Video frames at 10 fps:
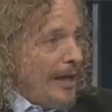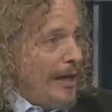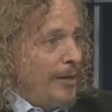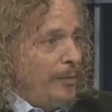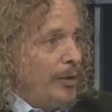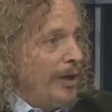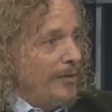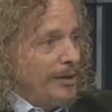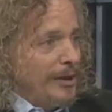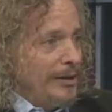And put
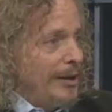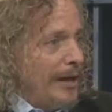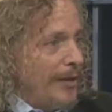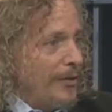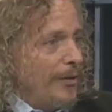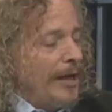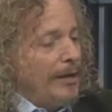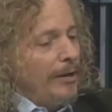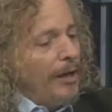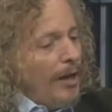everything together.
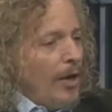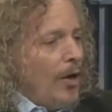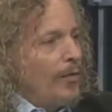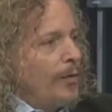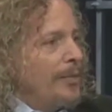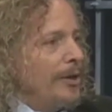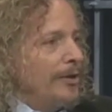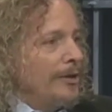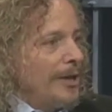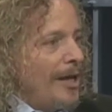And over a
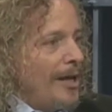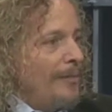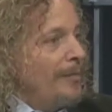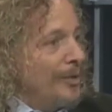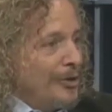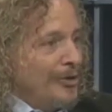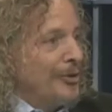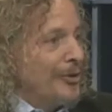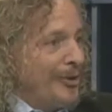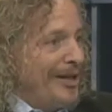period of time, because
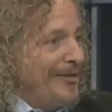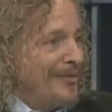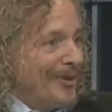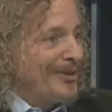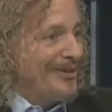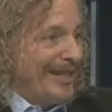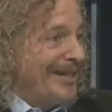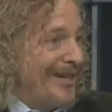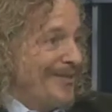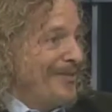you're a creative person
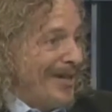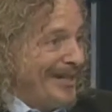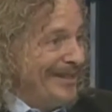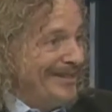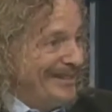like everybody